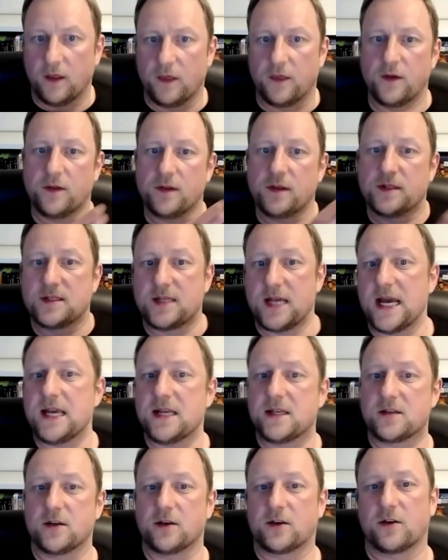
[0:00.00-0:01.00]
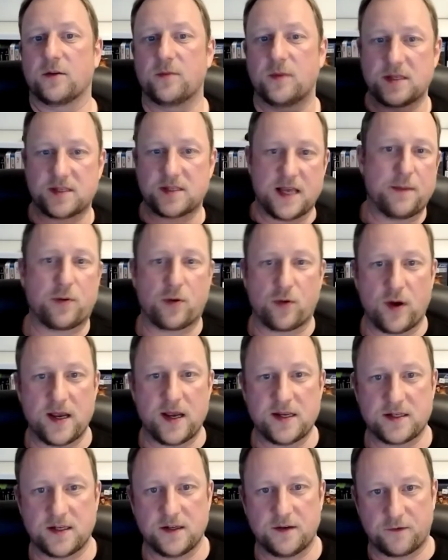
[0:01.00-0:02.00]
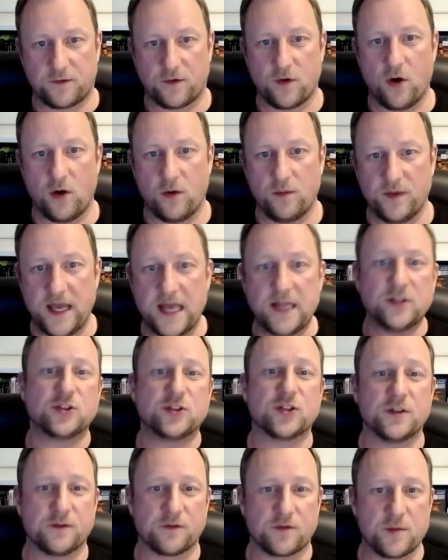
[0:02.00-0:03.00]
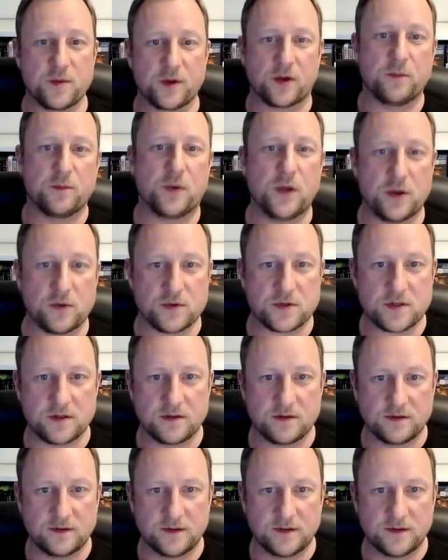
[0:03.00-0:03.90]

that the data can be separated from the engine, from the compute.